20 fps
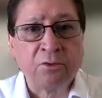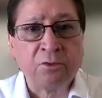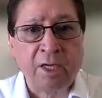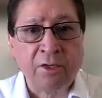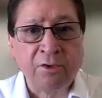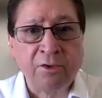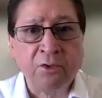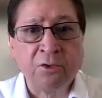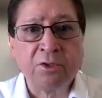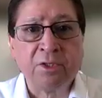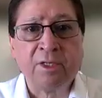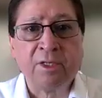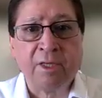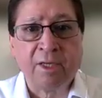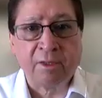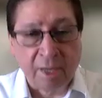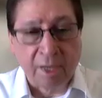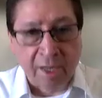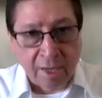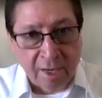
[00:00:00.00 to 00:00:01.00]
so that you
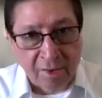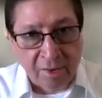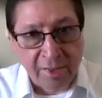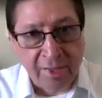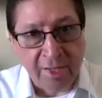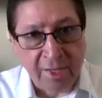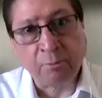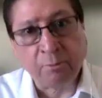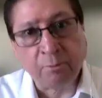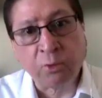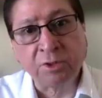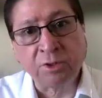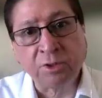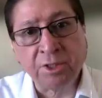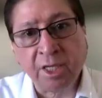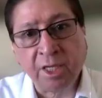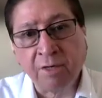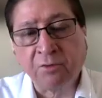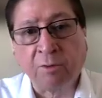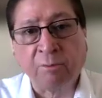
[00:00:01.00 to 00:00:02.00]
can then
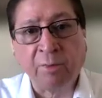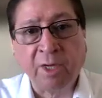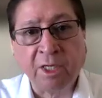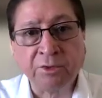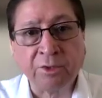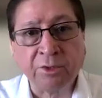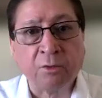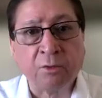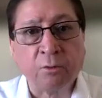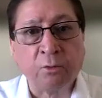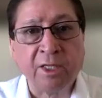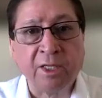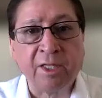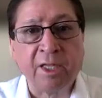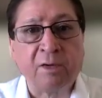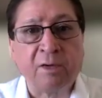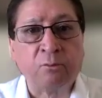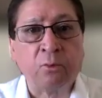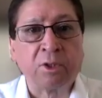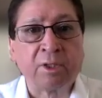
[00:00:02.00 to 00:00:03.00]
present information in a
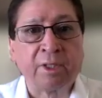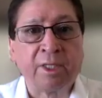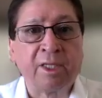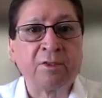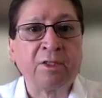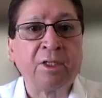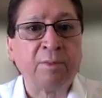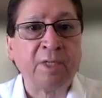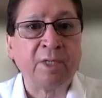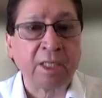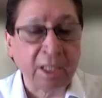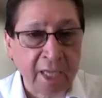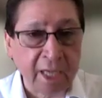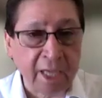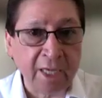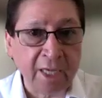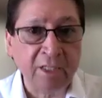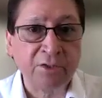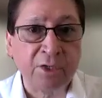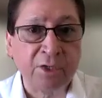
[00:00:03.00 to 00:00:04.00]
way that will get them
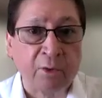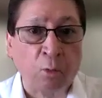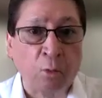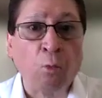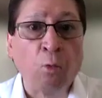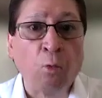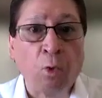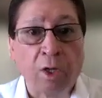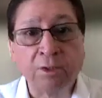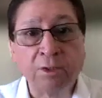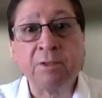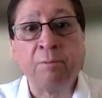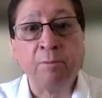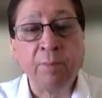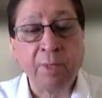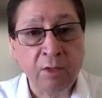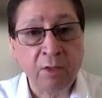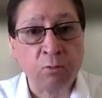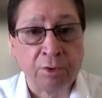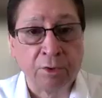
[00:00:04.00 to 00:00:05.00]
engaged and
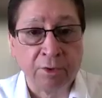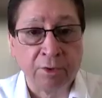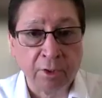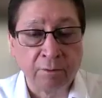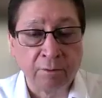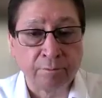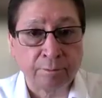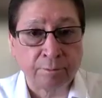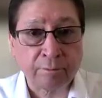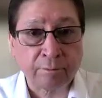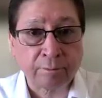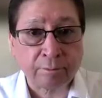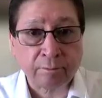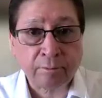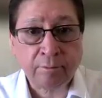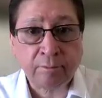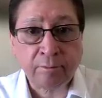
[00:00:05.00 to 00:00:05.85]
want to meet with you.